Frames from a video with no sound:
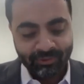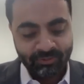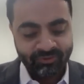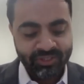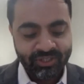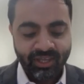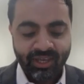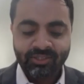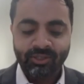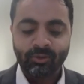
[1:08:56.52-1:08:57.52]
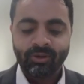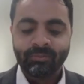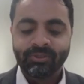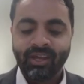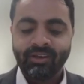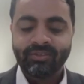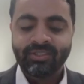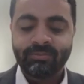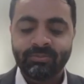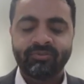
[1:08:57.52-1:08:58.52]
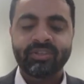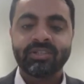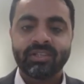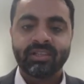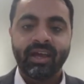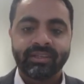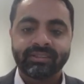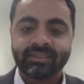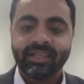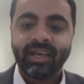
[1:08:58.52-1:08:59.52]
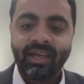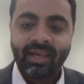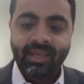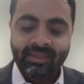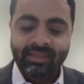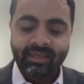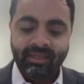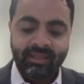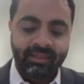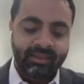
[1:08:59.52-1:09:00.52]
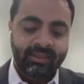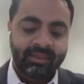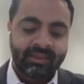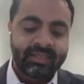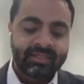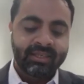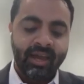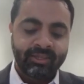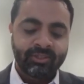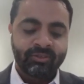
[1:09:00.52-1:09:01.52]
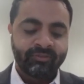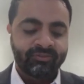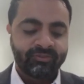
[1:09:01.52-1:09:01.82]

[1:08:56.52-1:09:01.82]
provincializing Europe, to kind of de-provincialize these kinds of